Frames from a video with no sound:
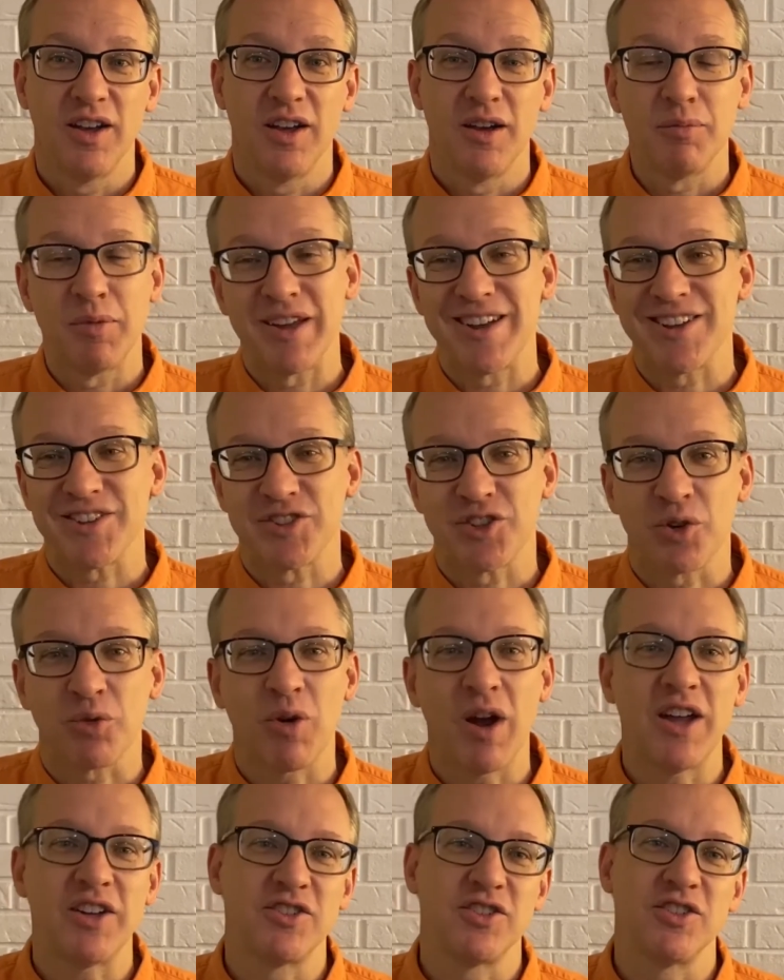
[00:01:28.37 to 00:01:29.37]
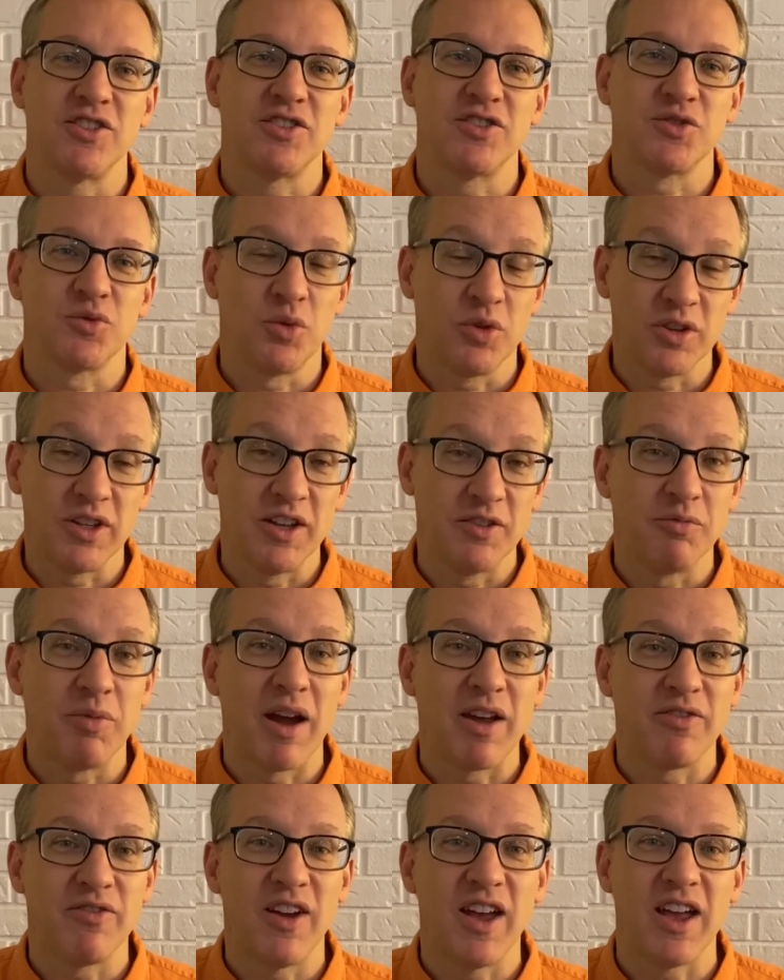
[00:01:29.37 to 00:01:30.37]
because the righteous will live by
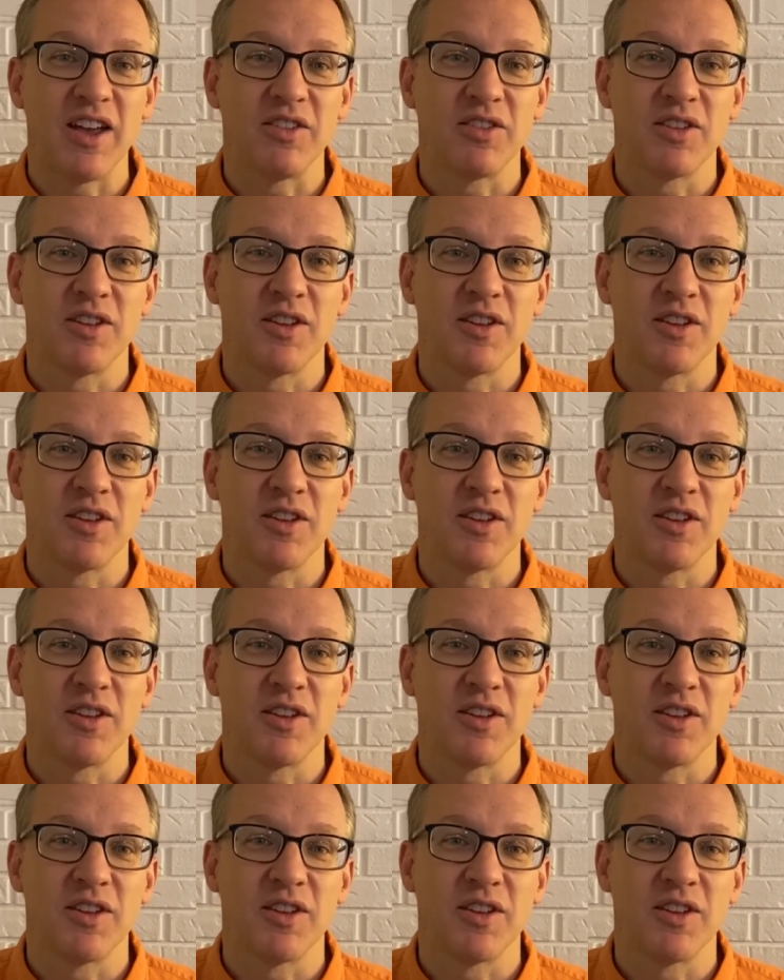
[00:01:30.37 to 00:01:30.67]
faith.